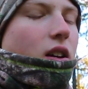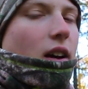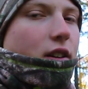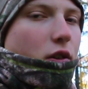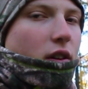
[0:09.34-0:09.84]

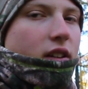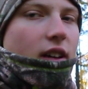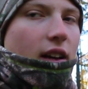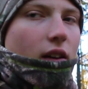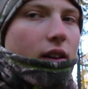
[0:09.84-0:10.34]
As you can
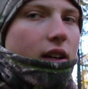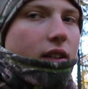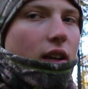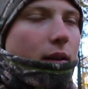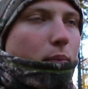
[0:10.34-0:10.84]
tell, it
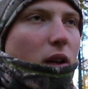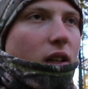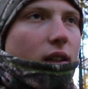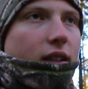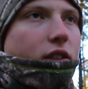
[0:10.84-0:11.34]
is a
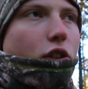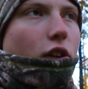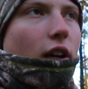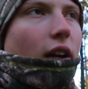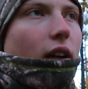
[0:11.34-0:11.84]

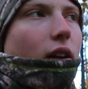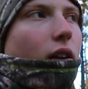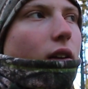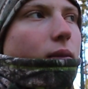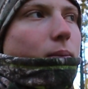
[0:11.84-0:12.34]
blistery
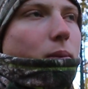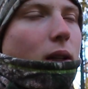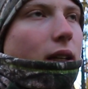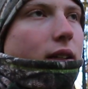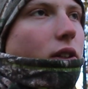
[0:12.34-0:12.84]

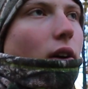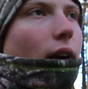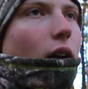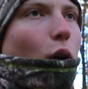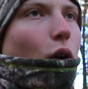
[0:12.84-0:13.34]

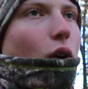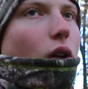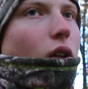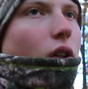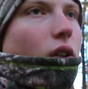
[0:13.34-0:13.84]

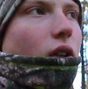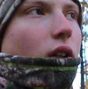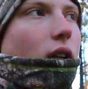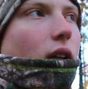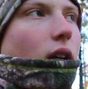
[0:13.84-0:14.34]
cold
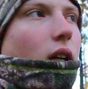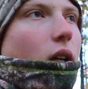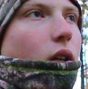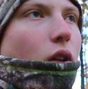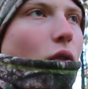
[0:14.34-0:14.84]

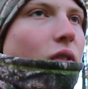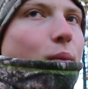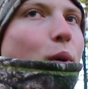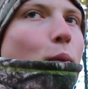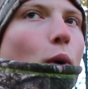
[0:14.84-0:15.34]

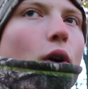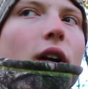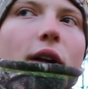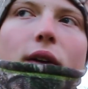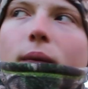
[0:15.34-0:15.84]
November morning.